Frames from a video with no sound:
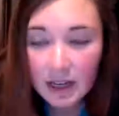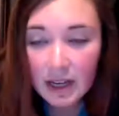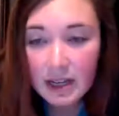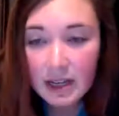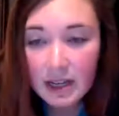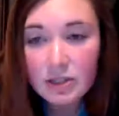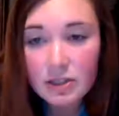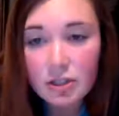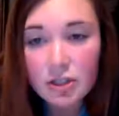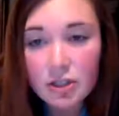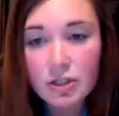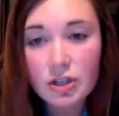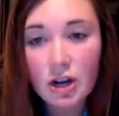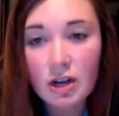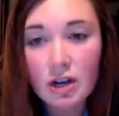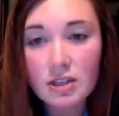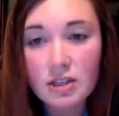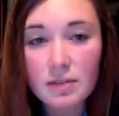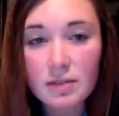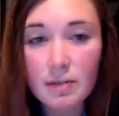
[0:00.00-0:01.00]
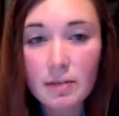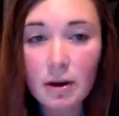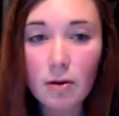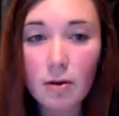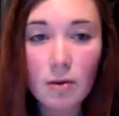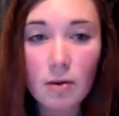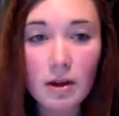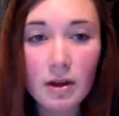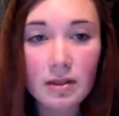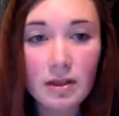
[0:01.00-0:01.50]
just talked about
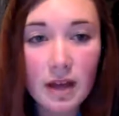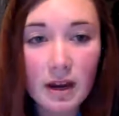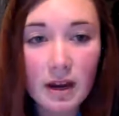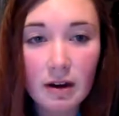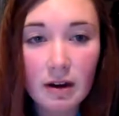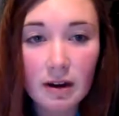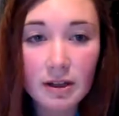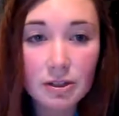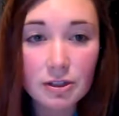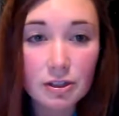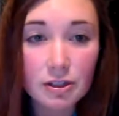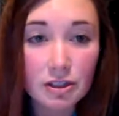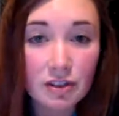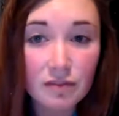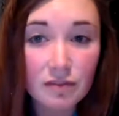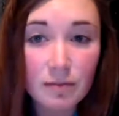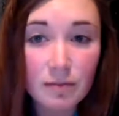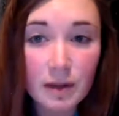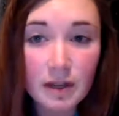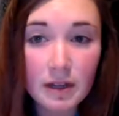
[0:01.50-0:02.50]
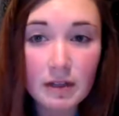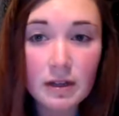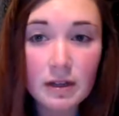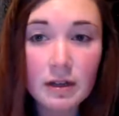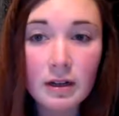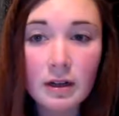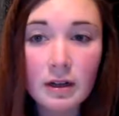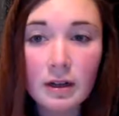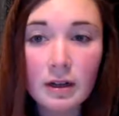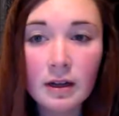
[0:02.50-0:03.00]
what the area should have been.
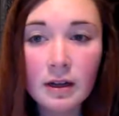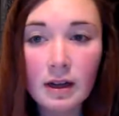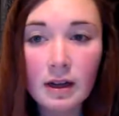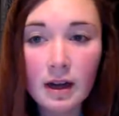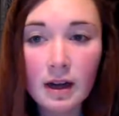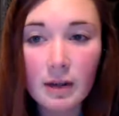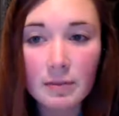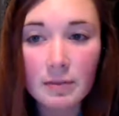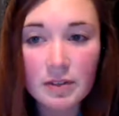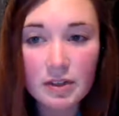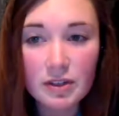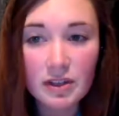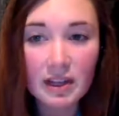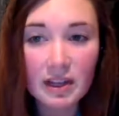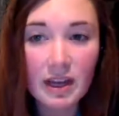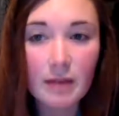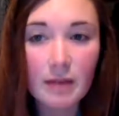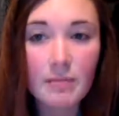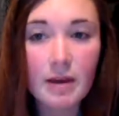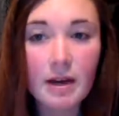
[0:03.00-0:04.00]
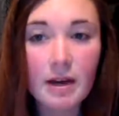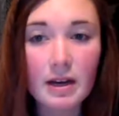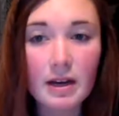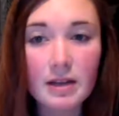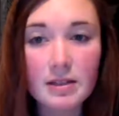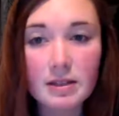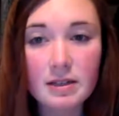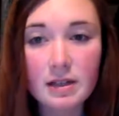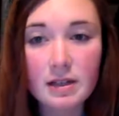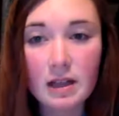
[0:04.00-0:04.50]
So they came back as a
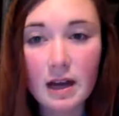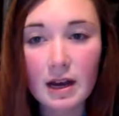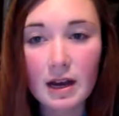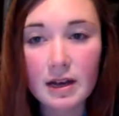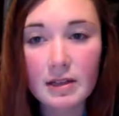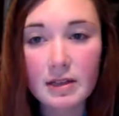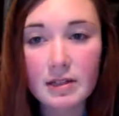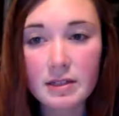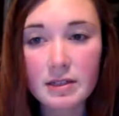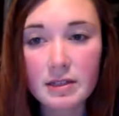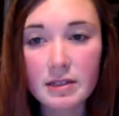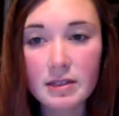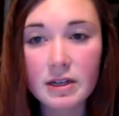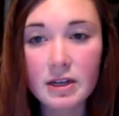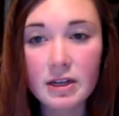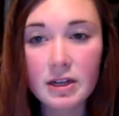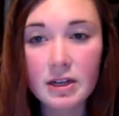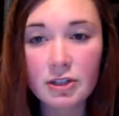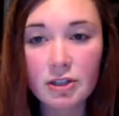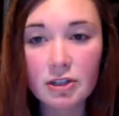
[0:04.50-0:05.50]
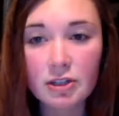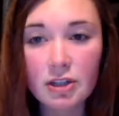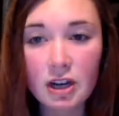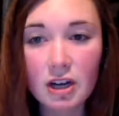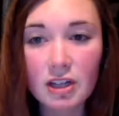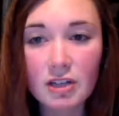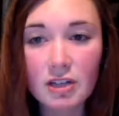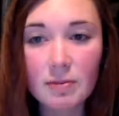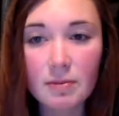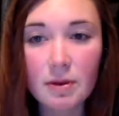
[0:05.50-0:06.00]
class and just talked
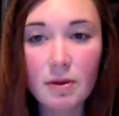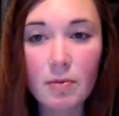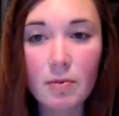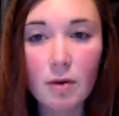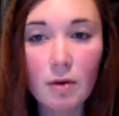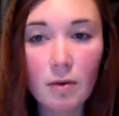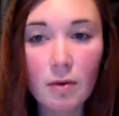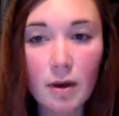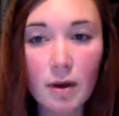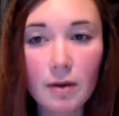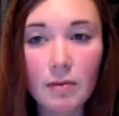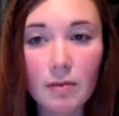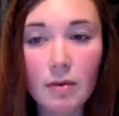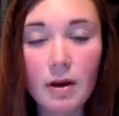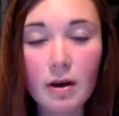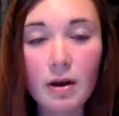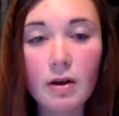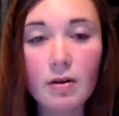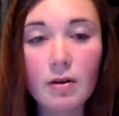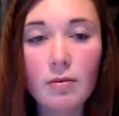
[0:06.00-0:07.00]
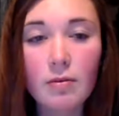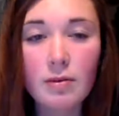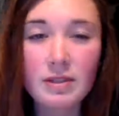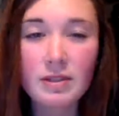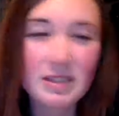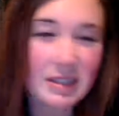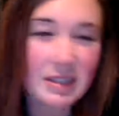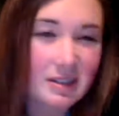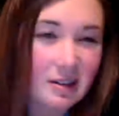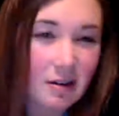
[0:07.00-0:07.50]
about what went well, what didn't go